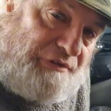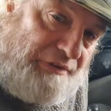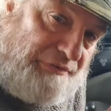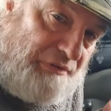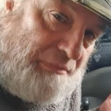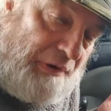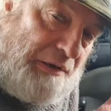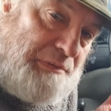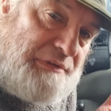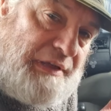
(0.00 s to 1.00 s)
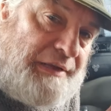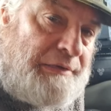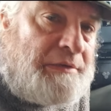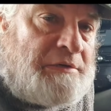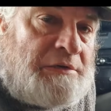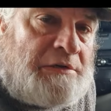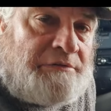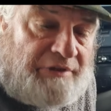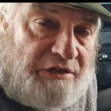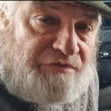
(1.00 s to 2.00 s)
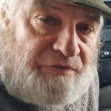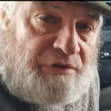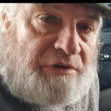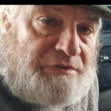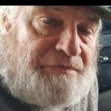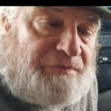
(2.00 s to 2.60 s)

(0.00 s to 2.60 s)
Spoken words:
death at the moment, then thanks for